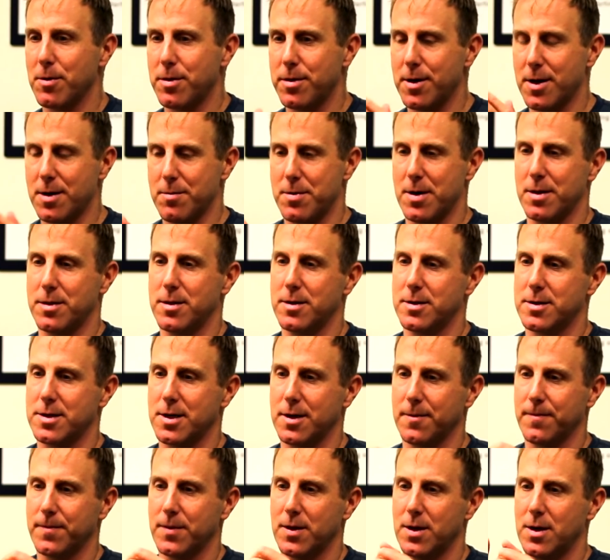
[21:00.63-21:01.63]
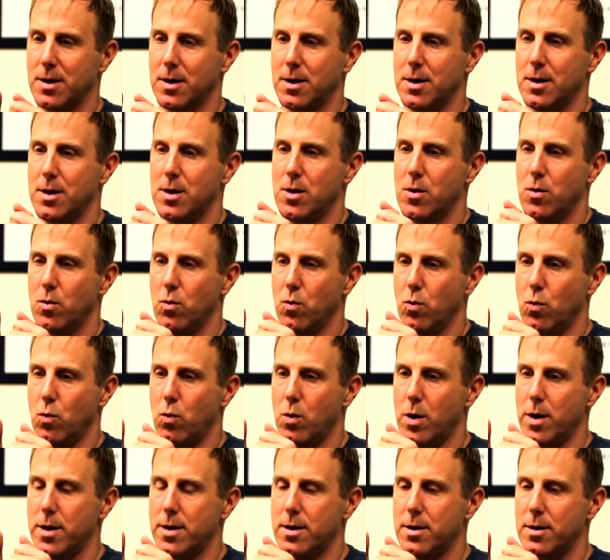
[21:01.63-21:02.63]
Think about this, like
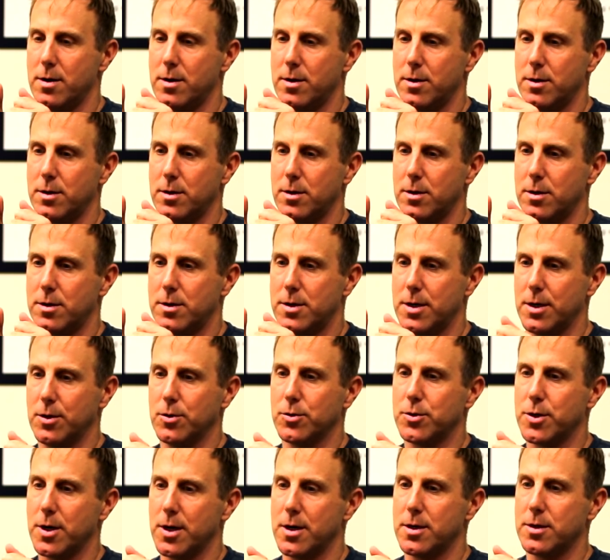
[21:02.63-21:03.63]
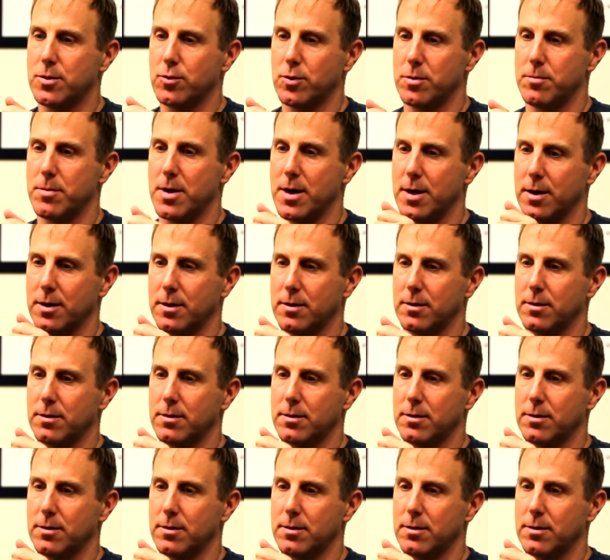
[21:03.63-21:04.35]
what single change we make